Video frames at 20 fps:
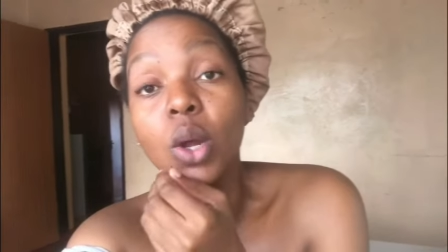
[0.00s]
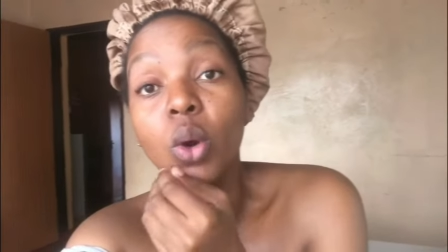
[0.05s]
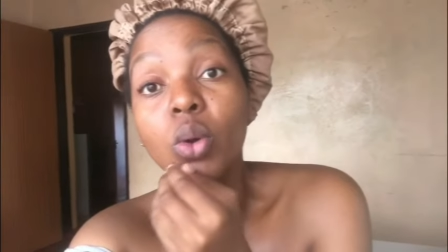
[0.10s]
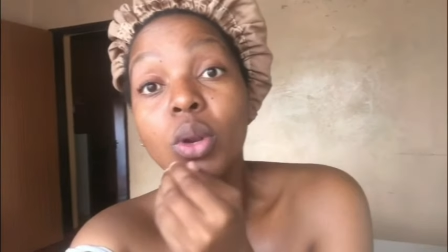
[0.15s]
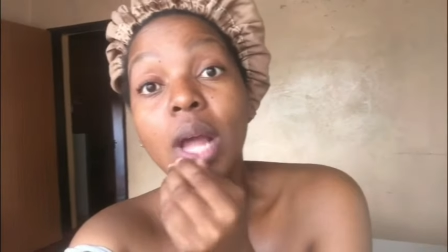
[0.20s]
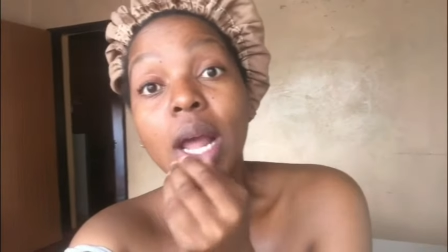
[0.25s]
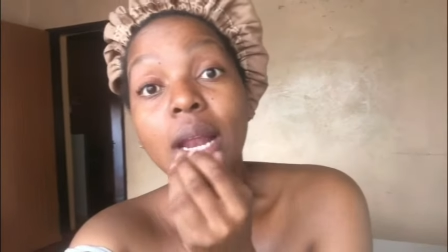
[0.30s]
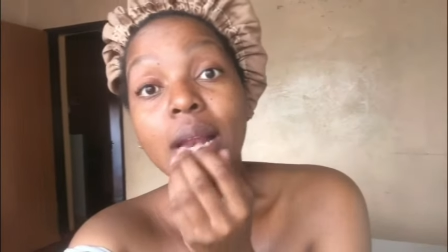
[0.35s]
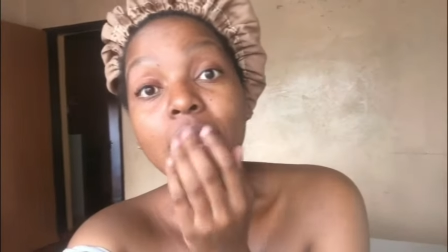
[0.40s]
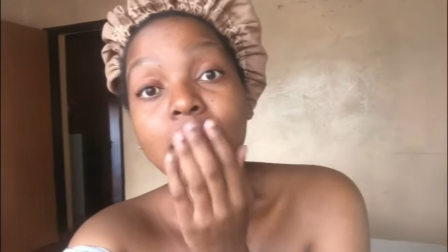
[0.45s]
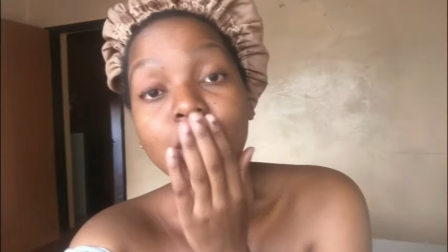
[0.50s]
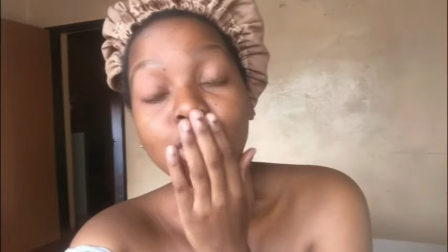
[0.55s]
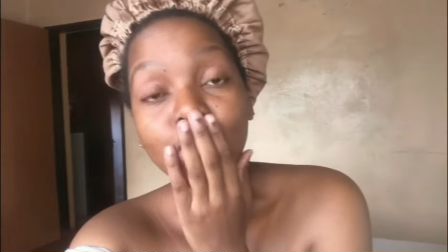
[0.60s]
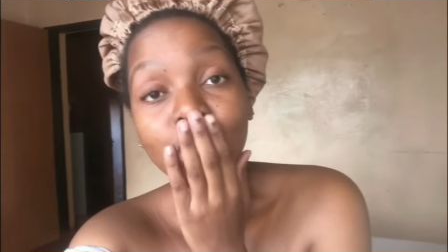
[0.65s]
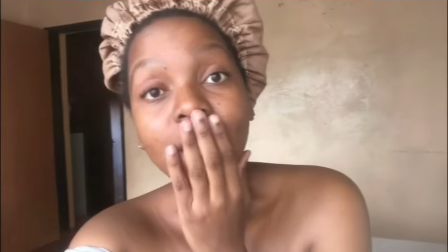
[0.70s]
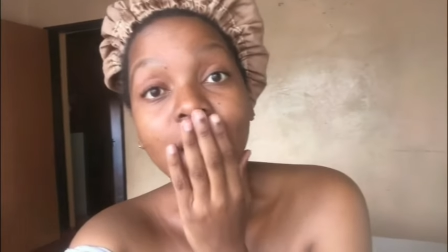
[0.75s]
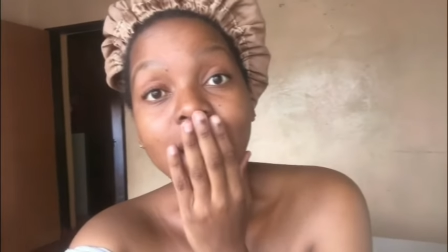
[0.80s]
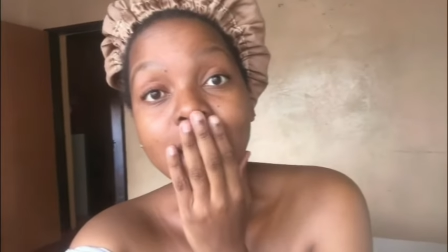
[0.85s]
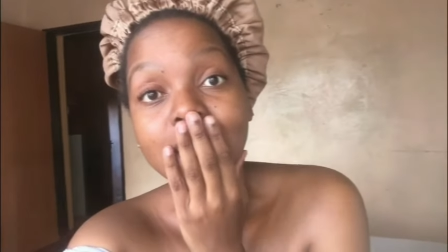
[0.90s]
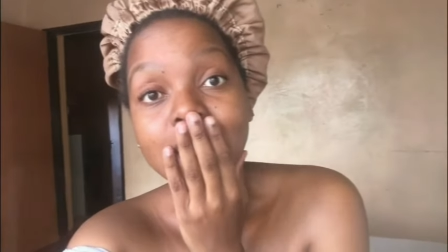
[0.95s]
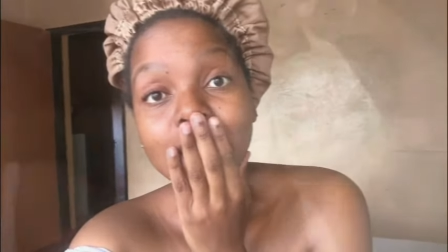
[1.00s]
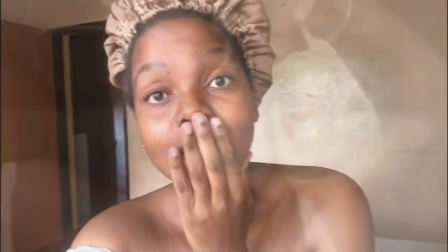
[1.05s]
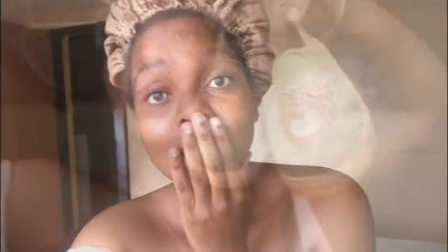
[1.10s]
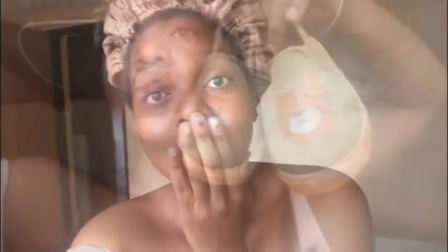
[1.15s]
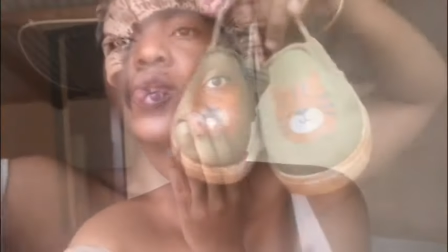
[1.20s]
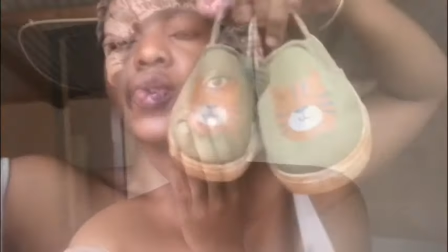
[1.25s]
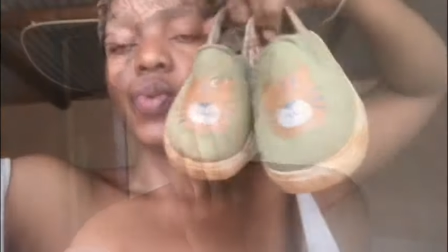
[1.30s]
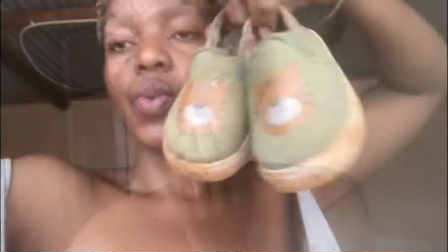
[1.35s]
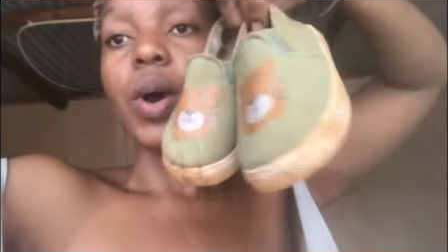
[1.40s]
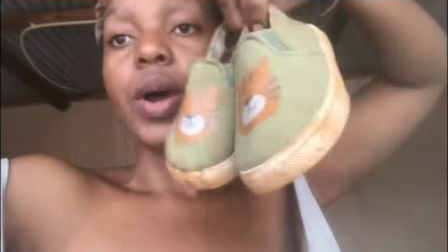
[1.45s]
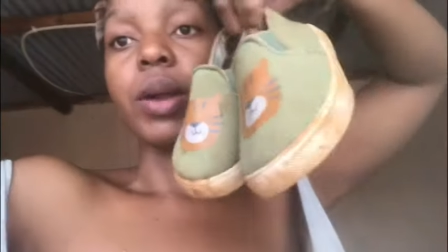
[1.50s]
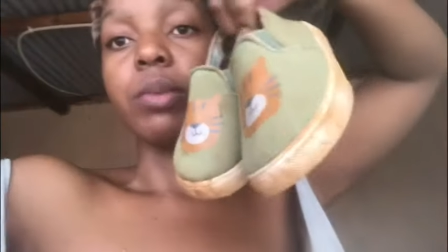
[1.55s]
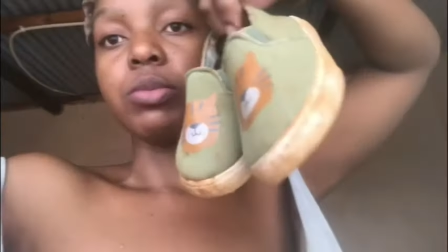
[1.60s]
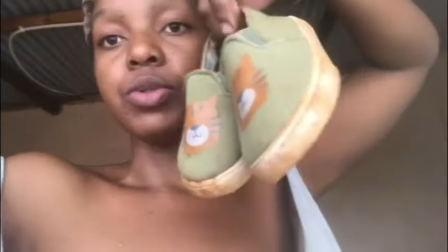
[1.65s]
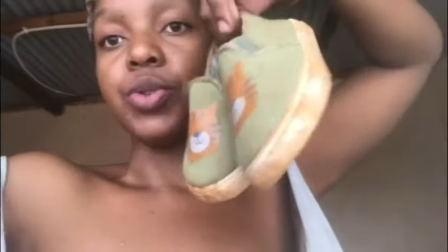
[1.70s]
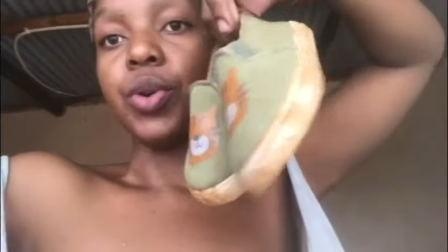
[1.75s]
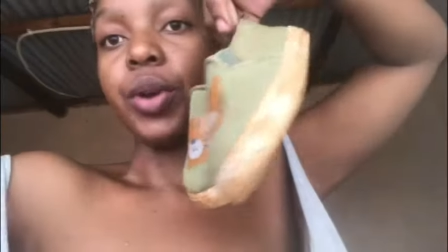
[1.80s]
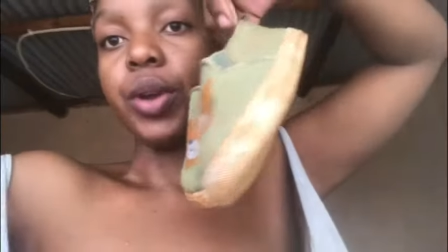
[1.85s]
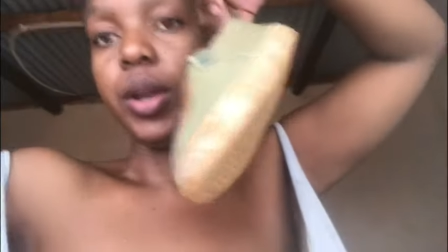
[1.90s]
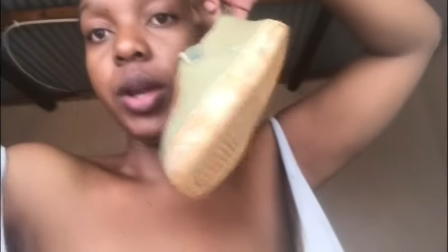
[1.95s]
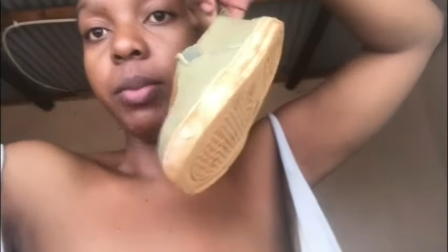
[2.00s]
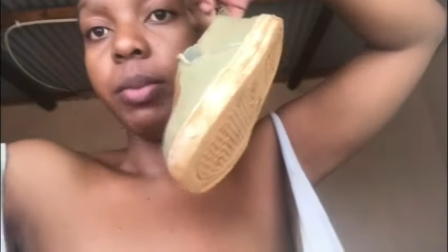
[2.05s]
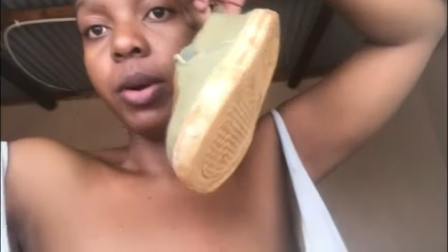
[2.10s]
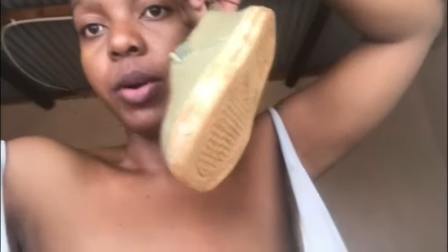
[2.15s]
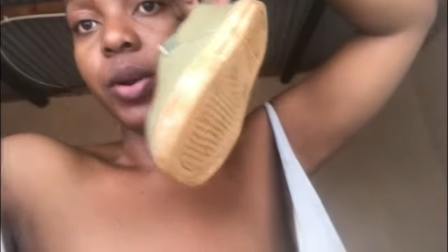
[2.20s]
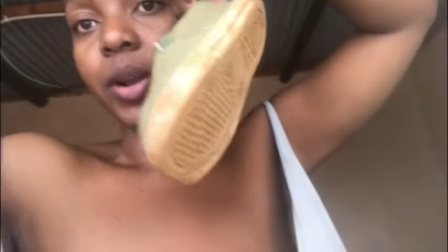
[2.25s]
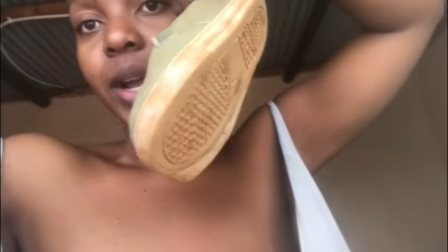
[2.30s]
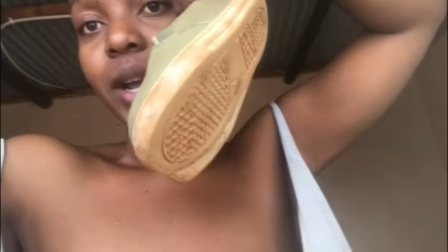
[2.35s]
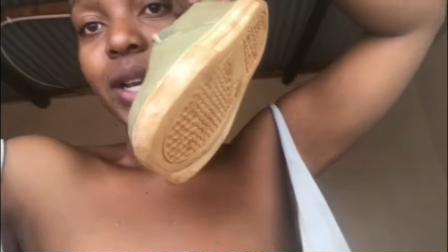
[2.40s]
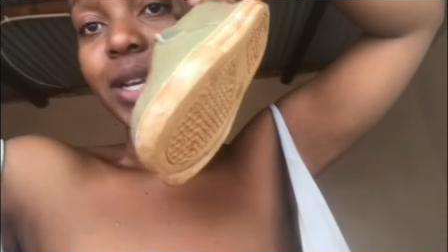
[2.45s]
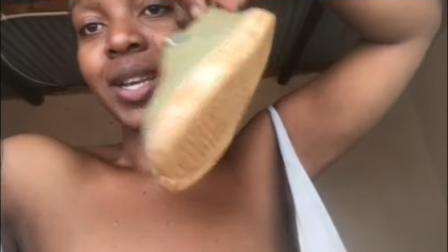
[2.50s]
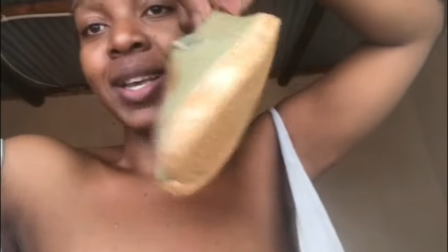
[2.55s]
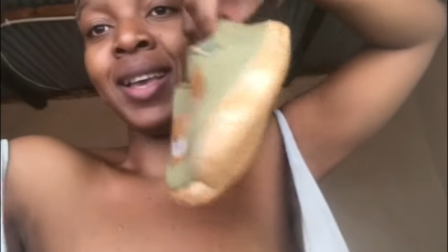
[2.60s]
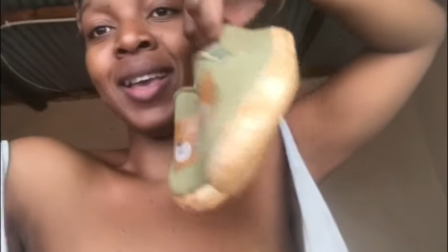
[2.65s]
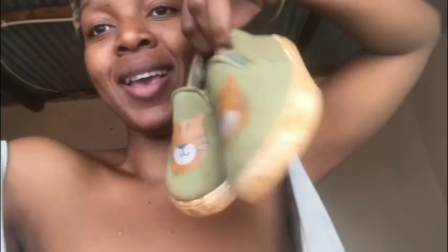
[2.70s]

unalilihlo guys this is what i'm talking about guys